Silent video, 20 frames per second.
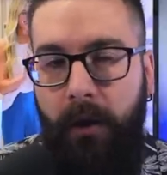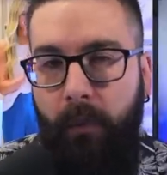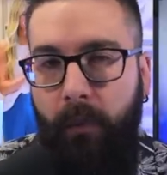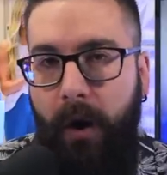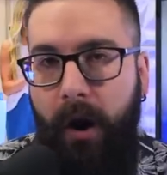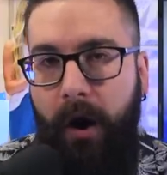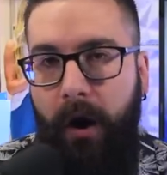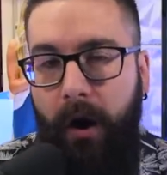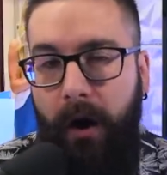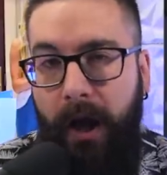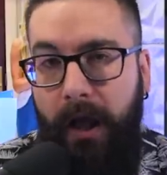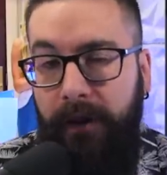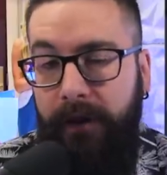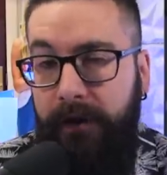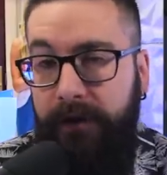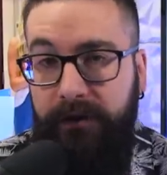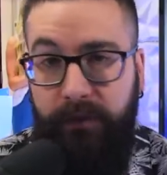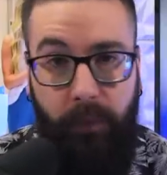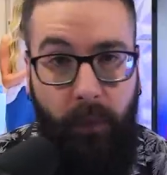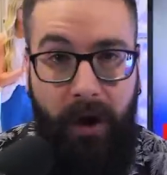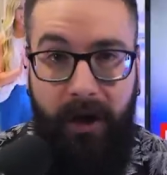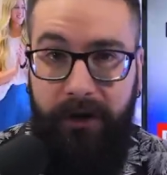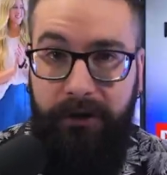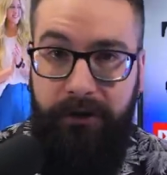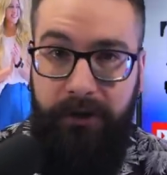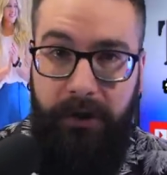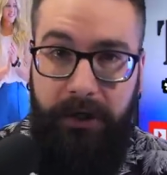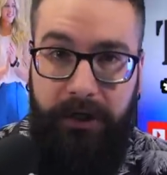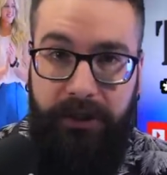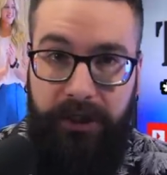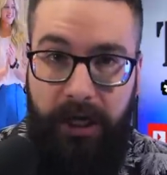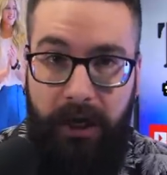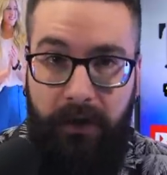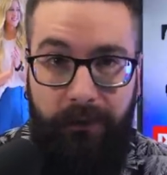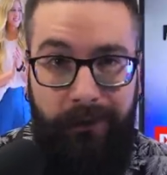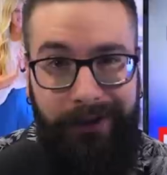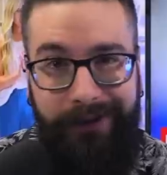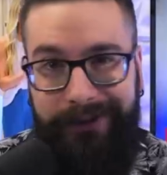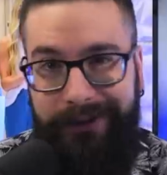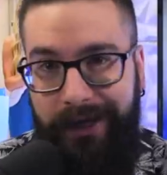where at least one attorney
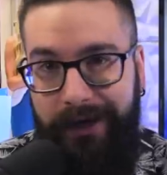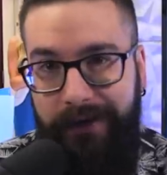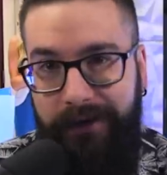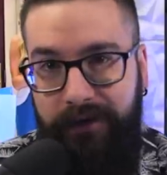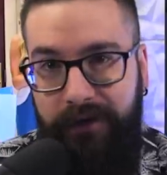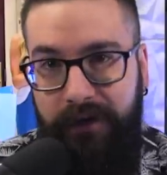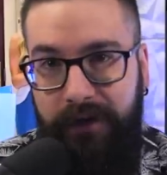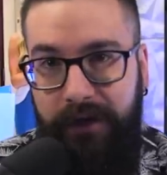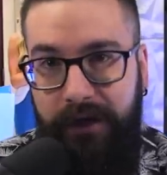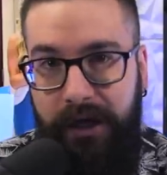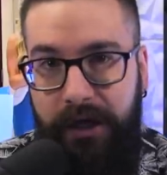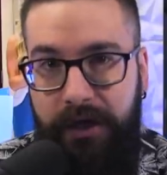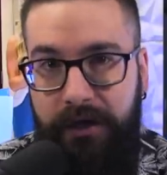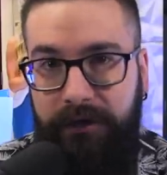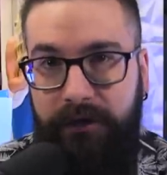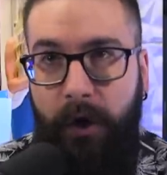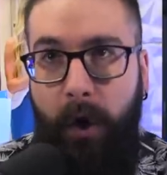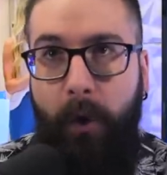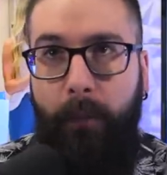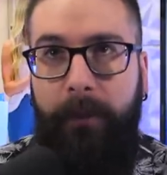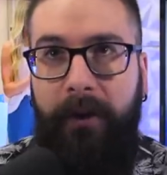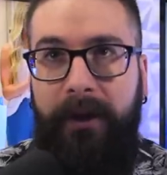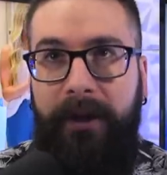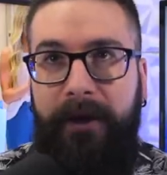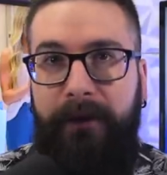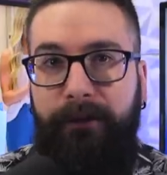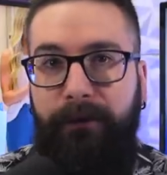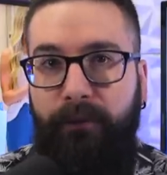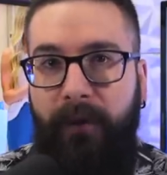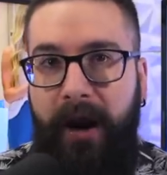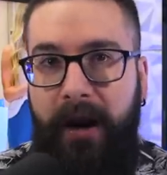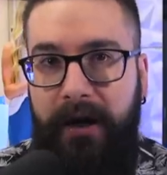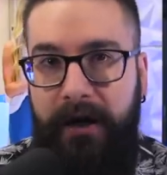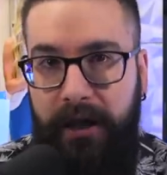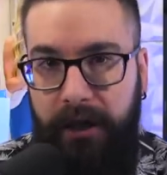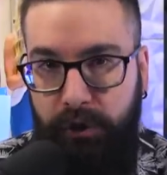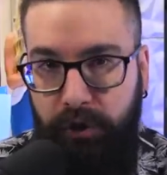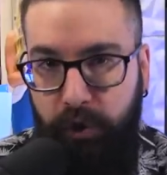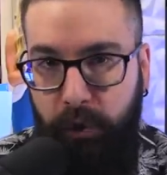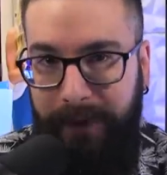general in Tennessee is openly
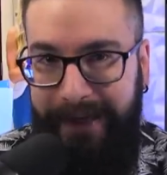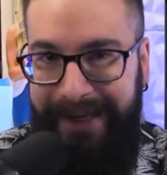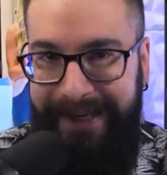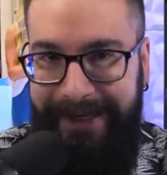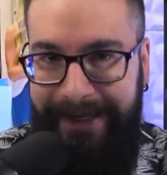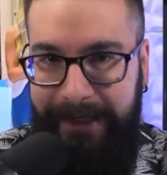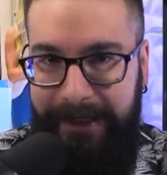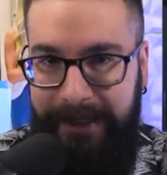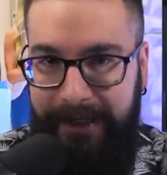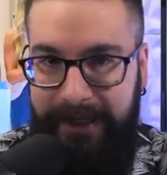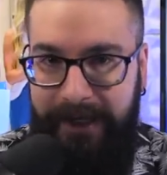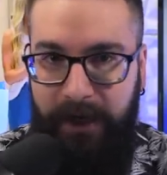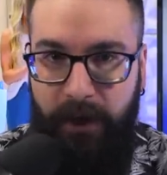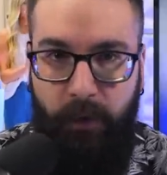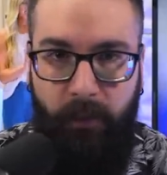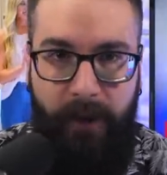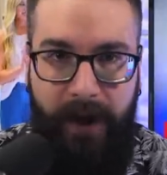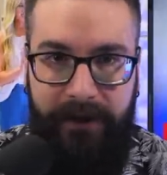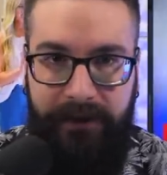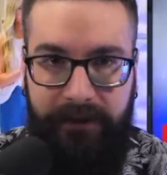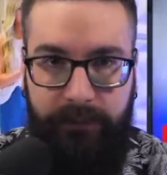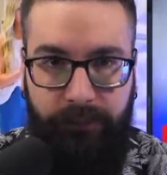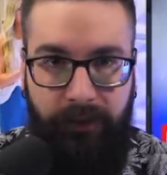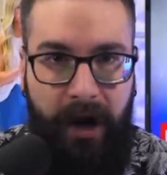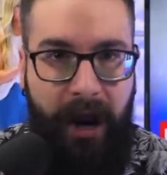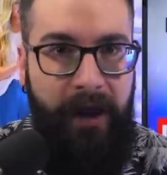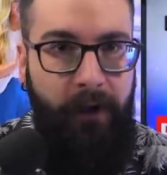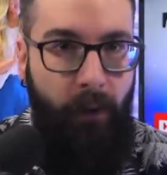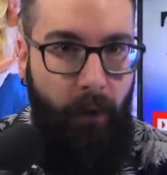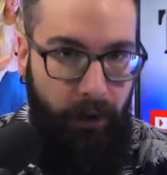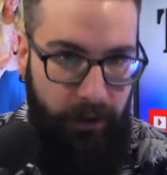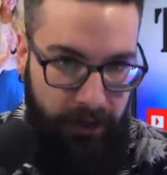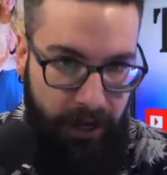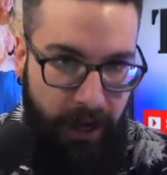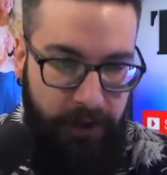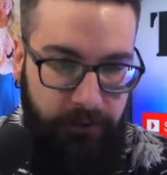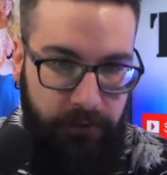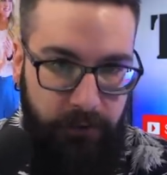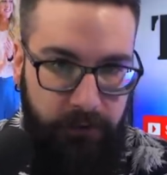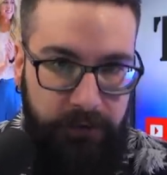threatening to illegally arrest Pride
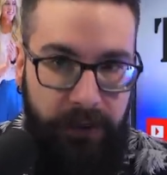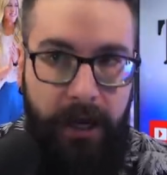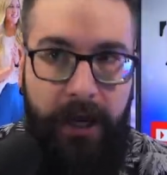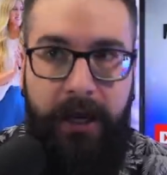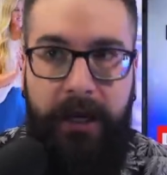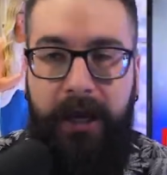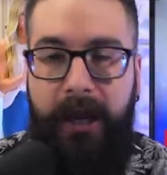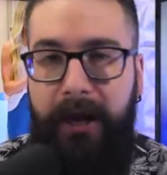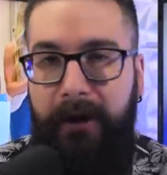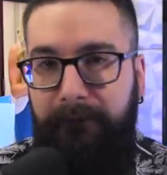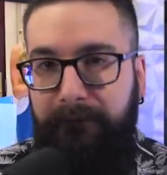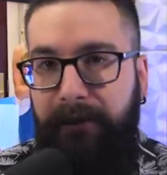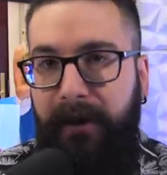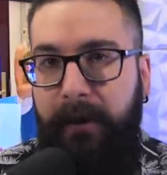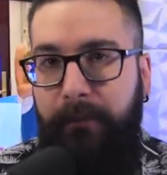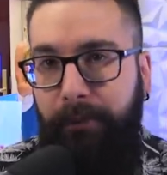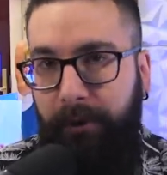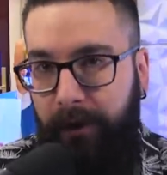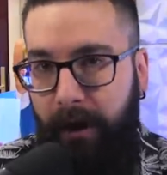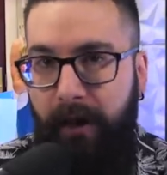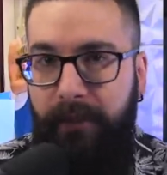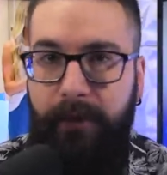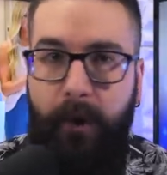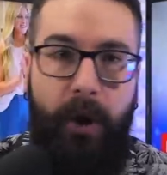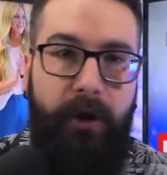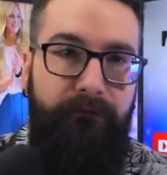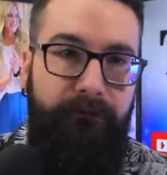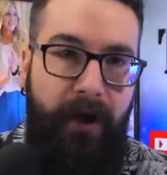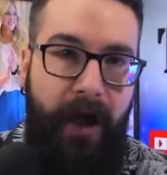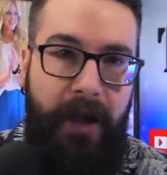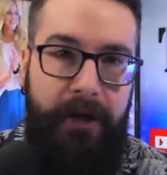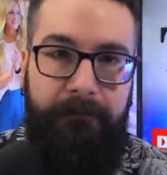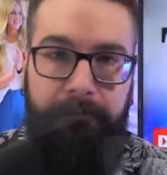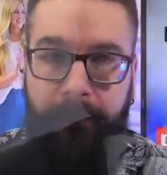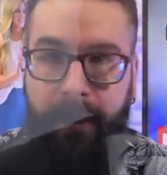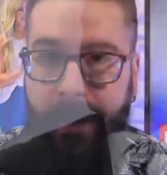organizers if they put on their event.